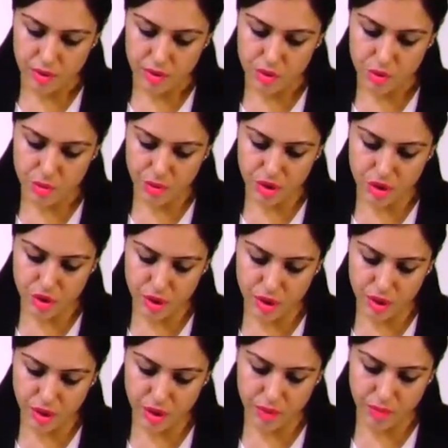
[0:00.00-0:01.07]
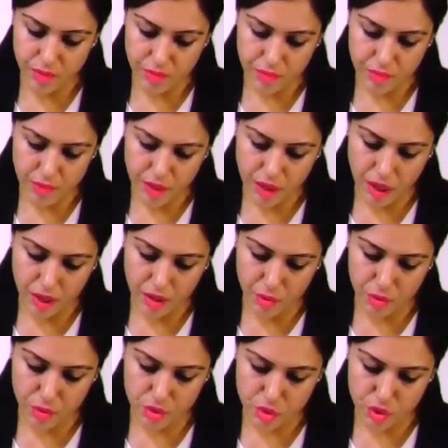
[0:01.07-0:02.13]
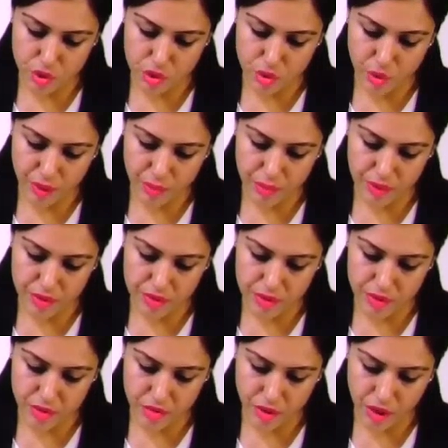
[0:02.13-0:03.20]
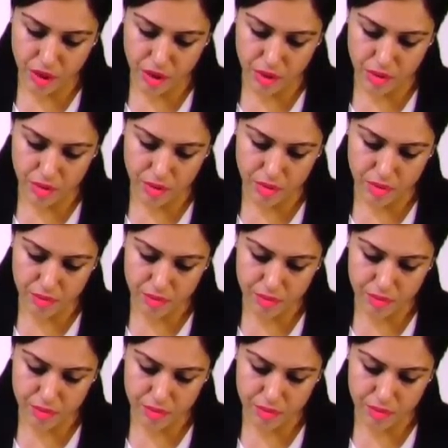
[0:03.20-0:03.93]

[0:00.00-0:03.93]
especially adipose tissue I am considering here.